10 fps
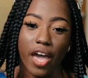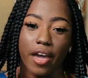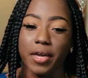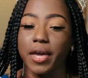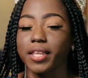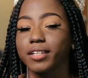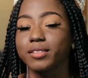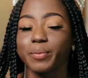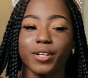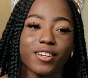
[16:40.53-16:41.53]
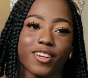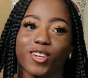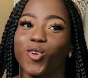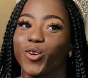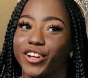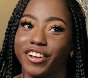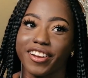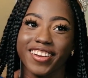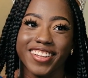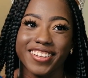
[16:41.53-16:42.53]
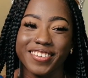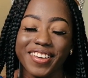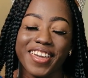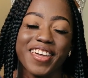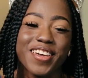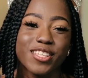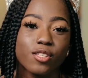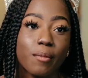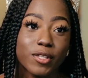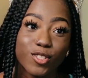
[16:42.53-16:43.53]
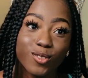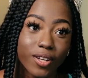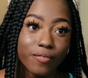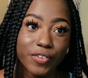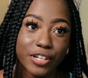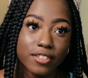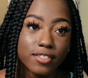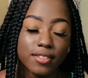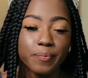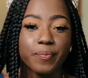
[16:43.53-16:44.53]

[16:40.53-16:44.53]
I like to put it in an order, okay? So I'm a student first.